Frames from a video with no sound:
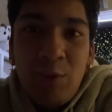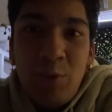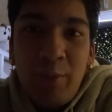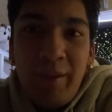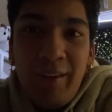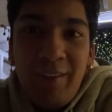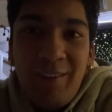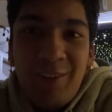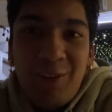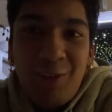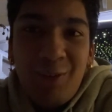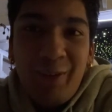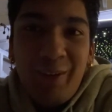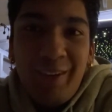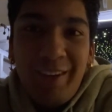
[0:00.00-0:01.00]
Move, he
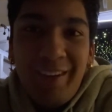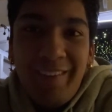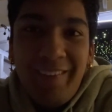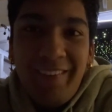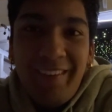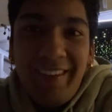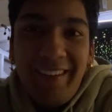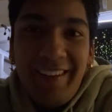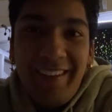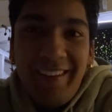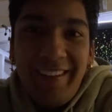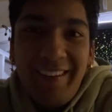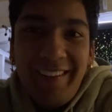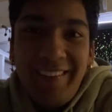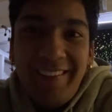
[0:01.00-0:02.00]
looks real. Love it.
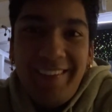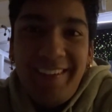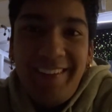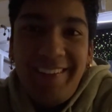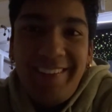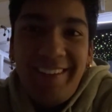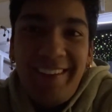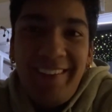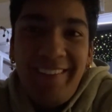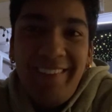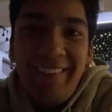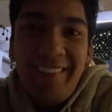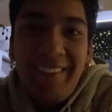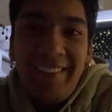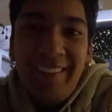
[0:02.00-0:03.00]
Did they
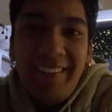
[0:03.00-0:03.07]
save?